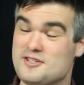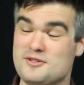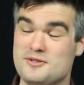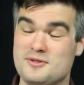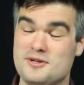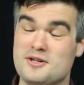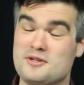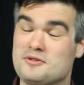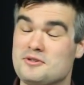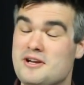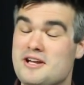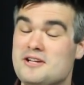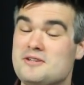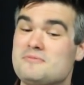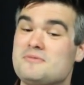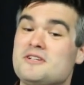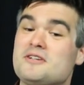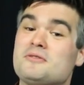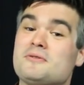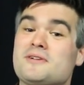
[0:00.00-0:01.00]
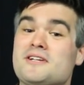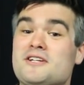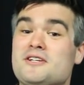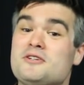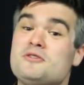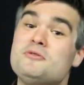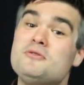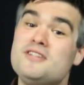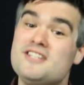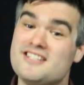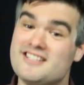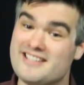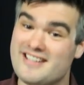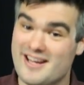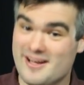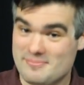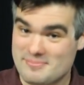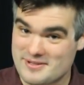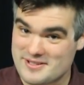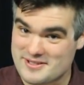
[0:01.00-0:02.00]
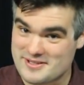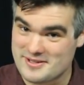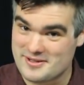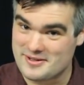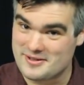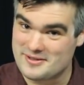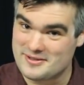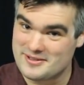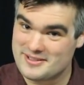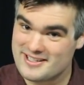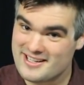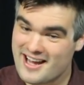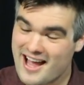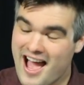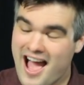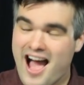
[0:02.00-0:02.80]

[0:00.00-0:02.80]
to grant me a reunion episode.